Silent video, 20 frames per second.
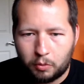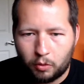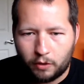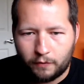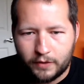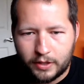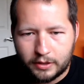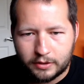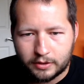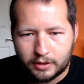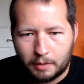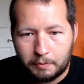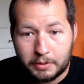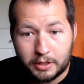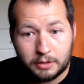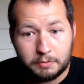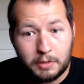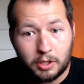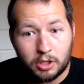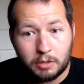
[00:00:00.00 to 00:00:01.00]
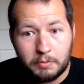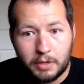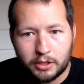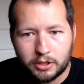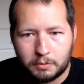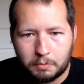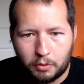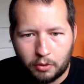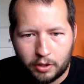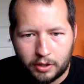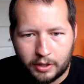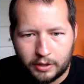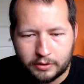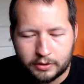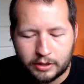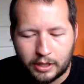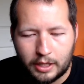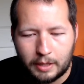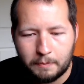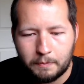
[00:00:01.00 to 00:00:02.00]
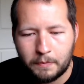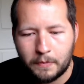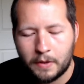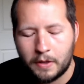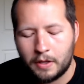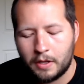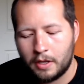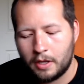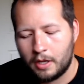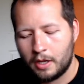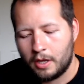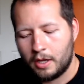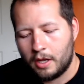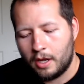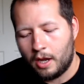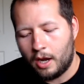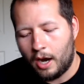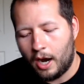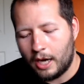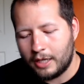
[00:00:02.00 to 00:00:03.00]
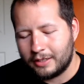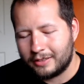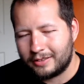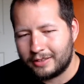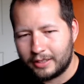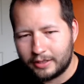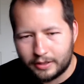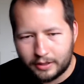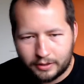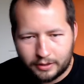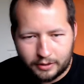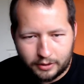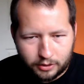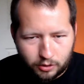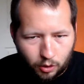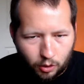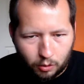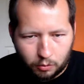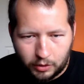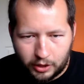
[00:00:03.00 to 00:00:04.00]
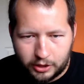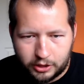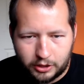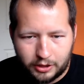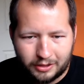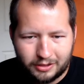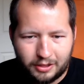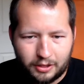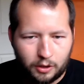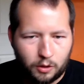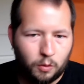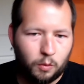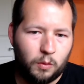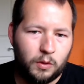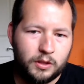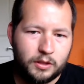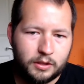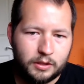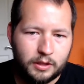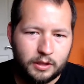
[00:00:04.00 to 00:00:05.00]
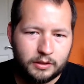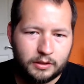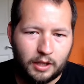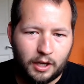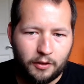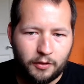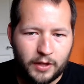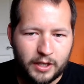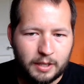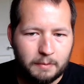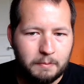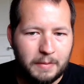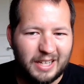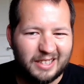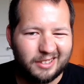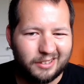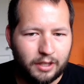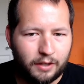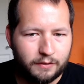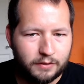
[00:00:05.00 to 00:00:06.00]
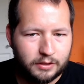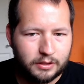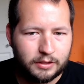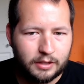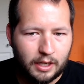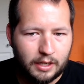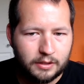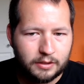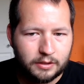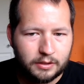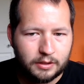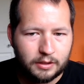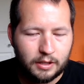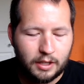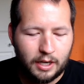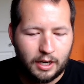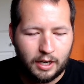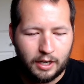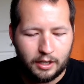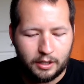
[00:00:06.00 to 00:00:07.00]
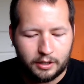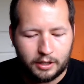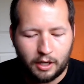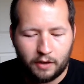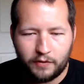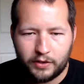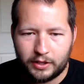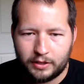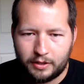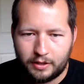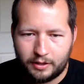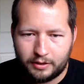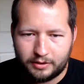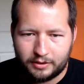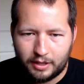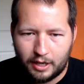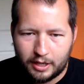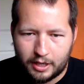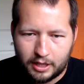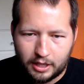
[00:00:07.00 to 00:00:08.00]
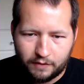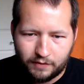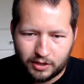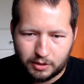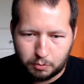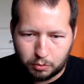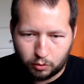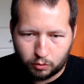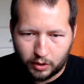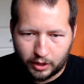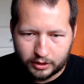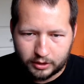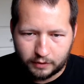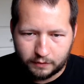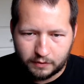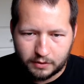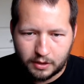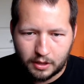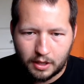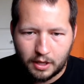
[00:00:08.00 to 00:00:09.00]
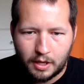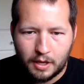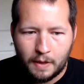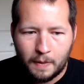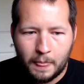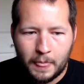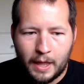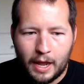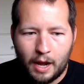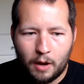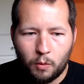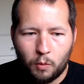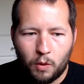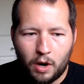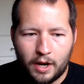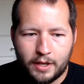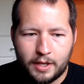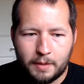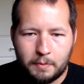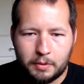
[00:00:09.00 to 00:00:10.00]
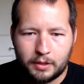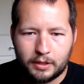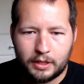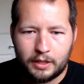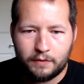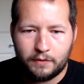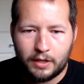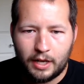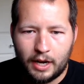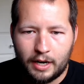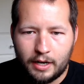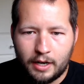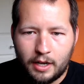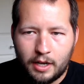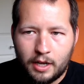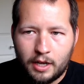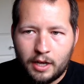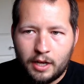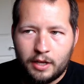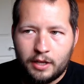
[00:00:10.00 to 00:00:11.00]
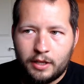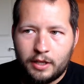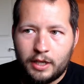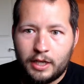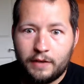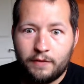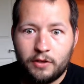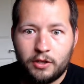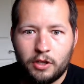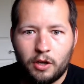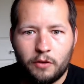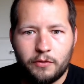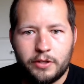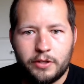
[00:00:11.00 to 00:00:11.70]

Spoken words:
of Islam, because Malcolm X supported Islam. I just think that this correlation isn't a coincidence. I think it makes a lot of sense in delving into the psyche of these progressives and why they believe that, even though